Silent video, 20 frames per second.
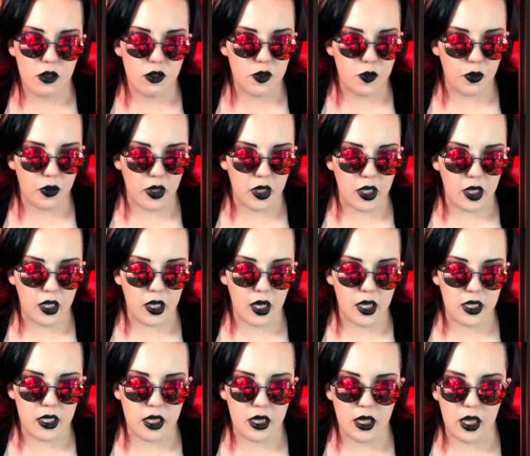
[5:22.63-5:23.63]
So it's pretty
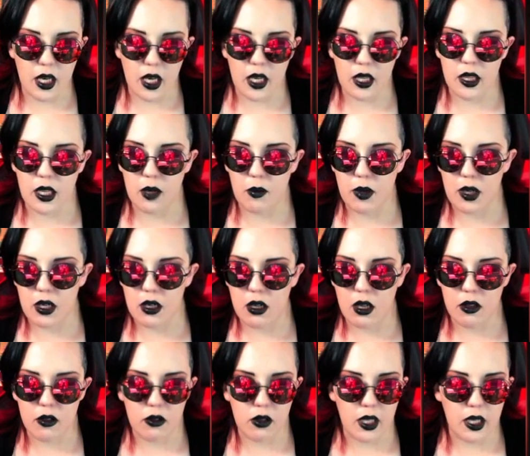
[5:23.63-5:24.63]
neat. I did that, and then I made
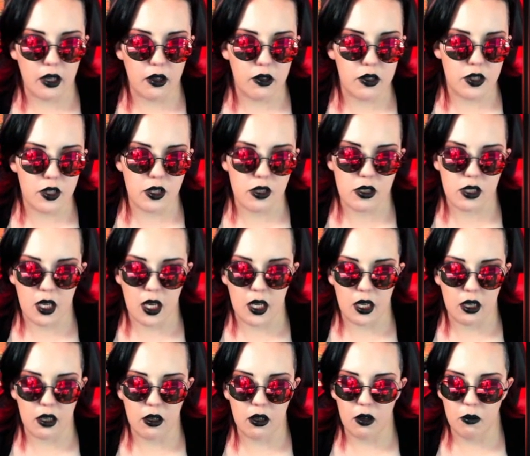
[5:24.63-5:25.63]
another layer and just
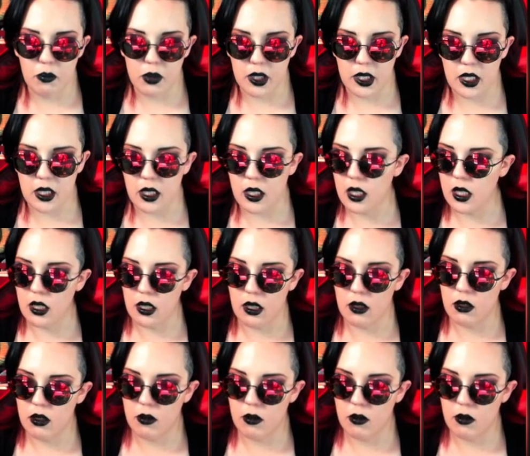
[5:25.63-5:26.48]
kind of blended